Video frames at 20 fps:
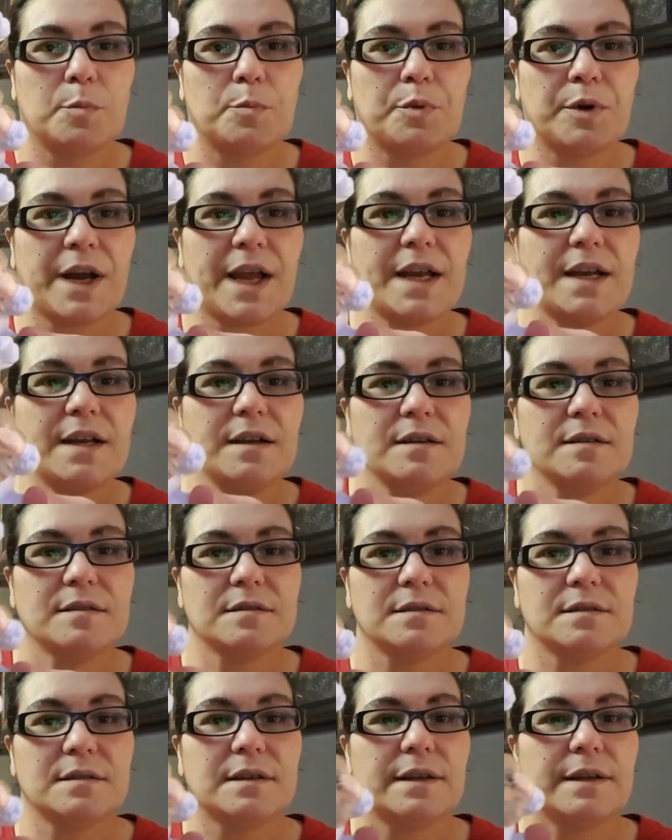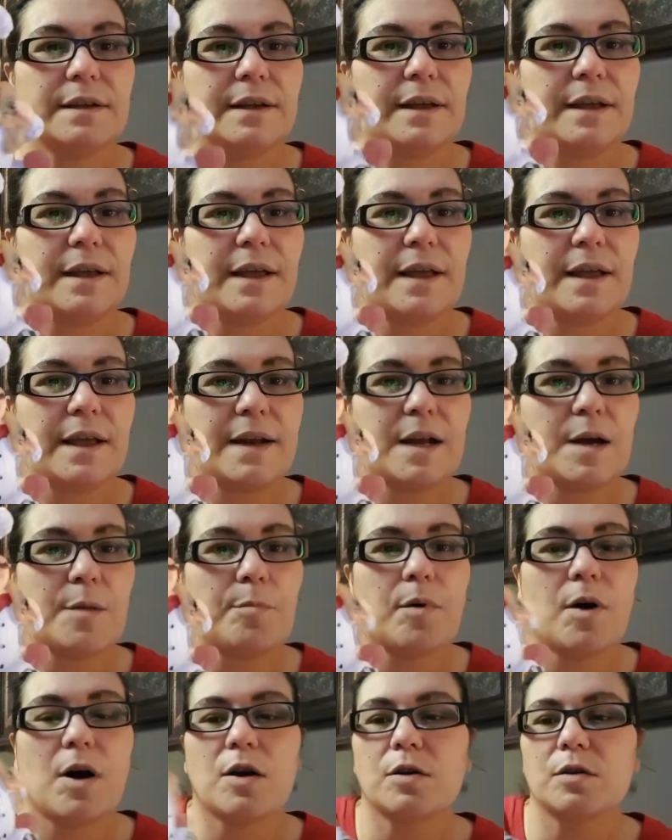bread and a
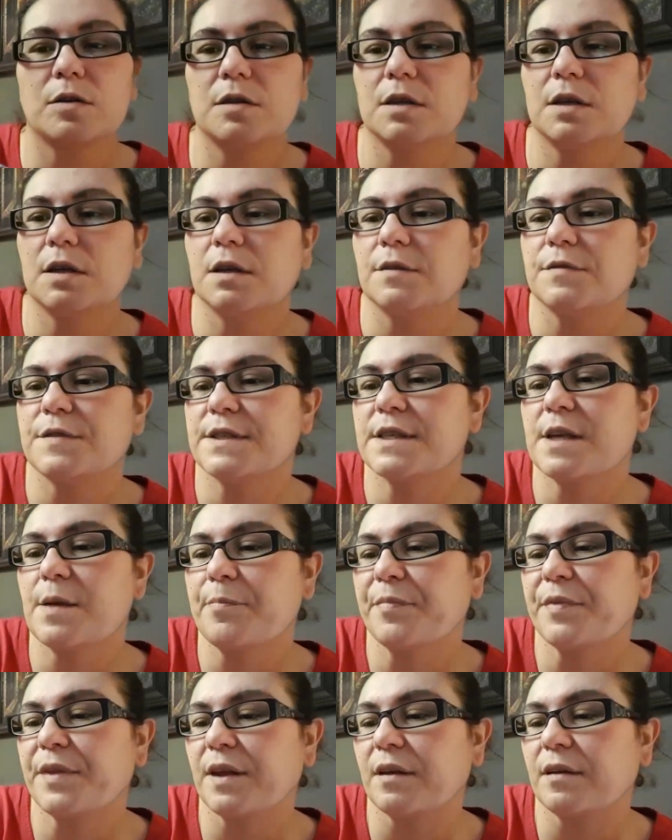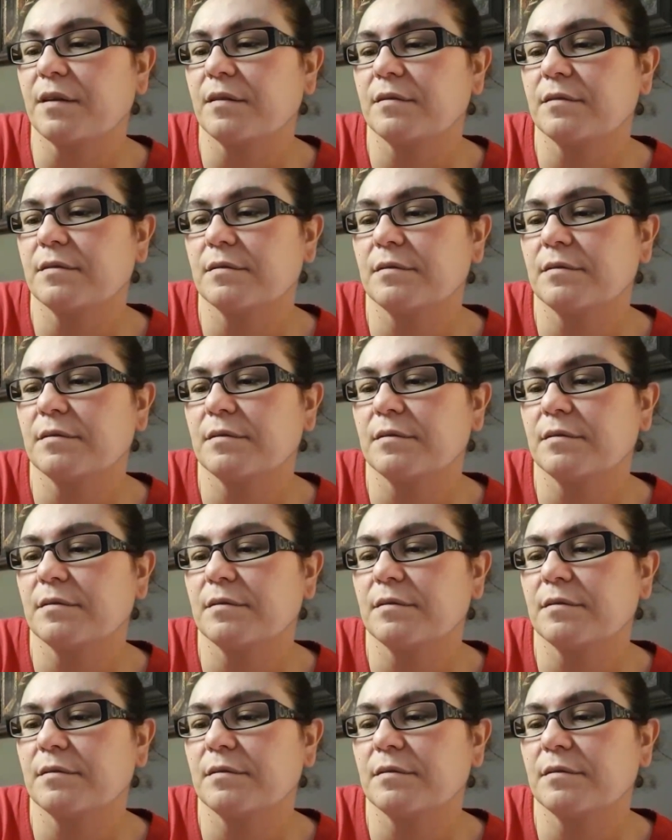bottle of something.